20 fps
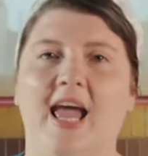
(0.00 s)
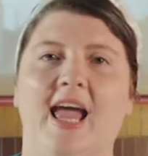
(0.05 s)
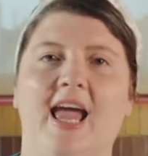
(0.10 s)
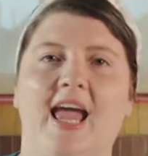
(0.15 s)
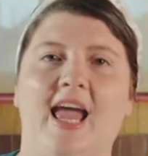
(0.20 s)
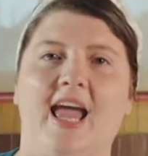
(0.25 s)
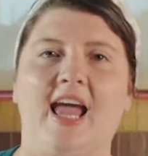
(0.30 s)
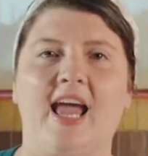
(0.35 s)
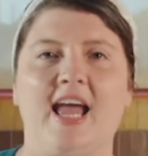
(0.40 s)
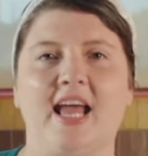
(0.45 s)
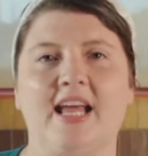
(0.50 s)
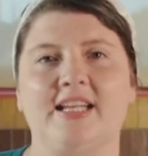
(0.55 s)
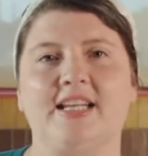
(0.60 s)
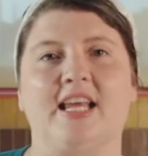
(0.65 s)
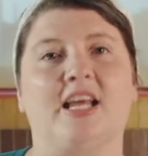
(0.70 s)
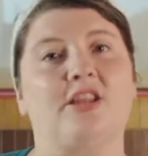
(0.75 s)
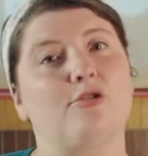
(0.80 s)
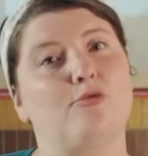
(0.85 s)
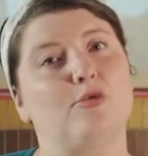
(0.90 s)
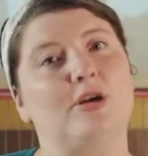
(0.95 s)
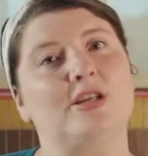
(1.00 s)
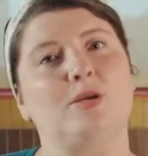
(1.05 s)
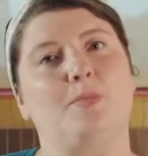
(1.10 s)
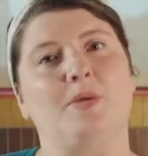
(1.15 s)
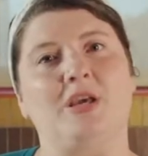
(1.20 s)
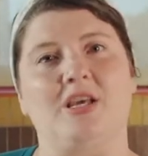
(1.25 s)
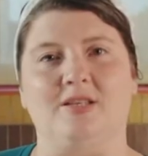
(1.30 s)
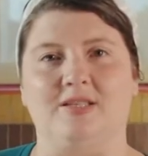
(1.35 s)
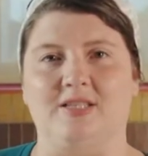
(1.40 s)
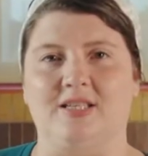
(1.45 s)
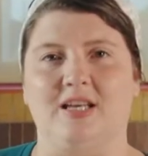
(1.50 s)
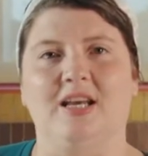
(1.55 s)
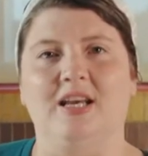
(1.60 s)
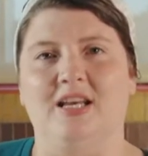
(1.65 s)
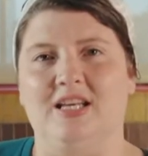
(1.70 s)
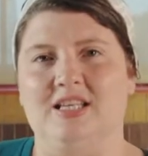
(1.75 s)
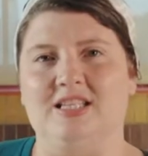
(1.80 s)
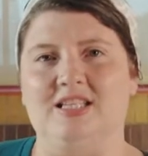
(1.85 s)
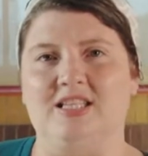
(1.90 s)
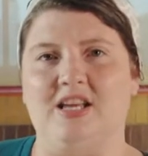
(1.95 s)
and get the recipes.
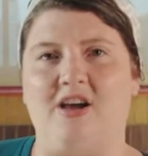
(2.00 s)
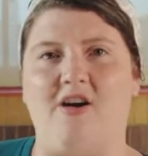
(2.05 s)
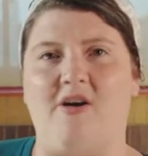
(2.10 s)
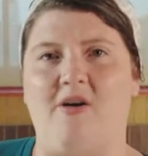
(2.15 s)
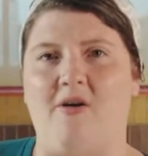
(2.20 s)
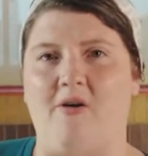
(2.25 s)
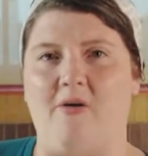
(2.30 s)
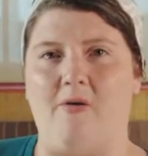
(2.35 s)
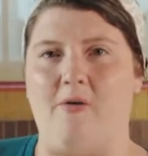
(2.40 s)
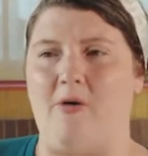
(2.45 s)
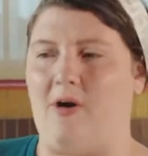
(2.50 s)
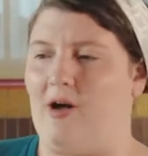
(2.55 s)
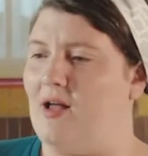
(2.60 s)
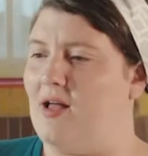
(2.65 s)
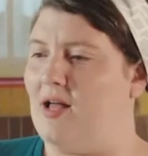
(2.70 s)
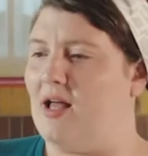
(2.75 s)
So